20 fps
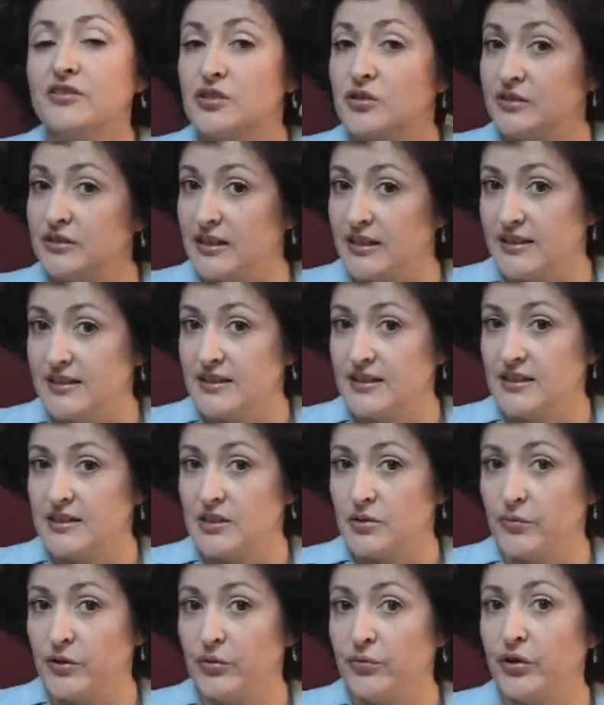so it does
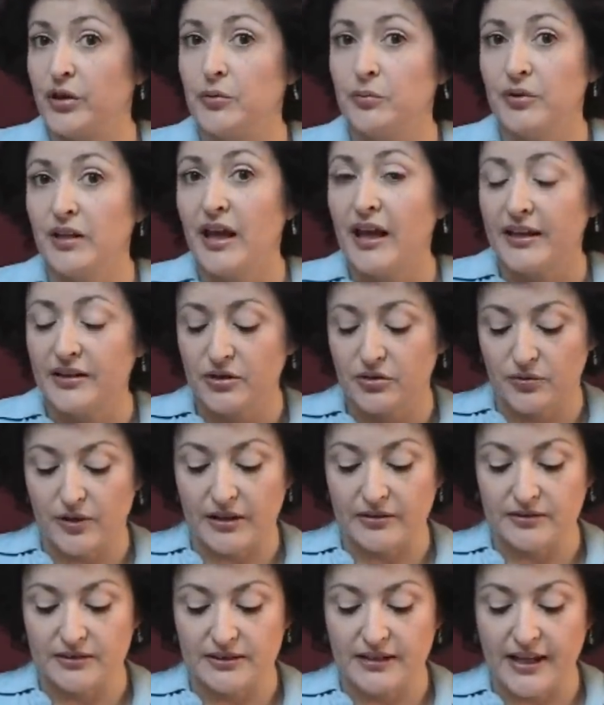need to be reapplied
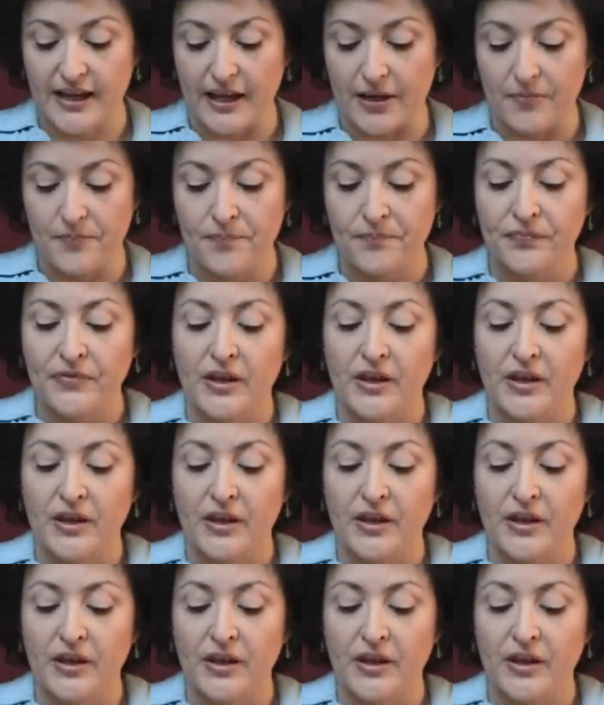throughout the day.